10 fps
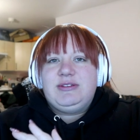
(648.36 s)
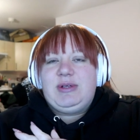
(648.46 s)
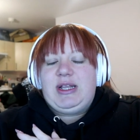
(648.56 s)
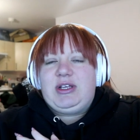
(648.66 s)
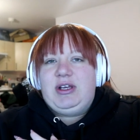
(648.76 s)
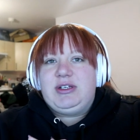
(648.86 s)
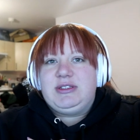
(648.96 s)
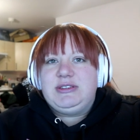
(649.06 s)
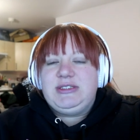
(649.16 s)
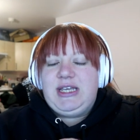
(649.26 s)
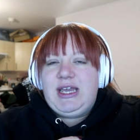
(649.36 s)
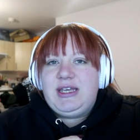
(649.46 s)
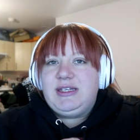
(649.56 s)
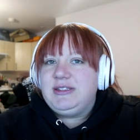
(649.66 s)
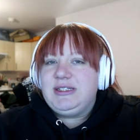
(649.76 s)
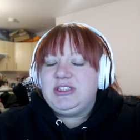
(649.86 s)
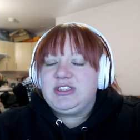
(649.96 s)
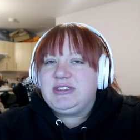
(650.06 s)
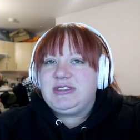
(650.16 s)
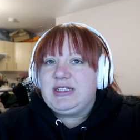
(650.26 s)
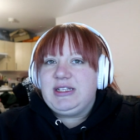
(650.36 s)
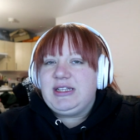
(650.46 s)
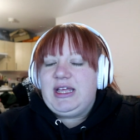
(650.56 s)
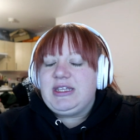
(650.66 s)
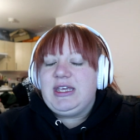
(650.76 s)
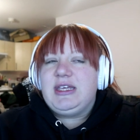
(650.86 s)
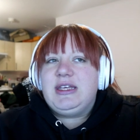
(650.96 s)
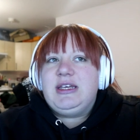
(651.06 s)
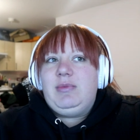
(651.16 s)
well I got, yeah, it just, I didn't like it.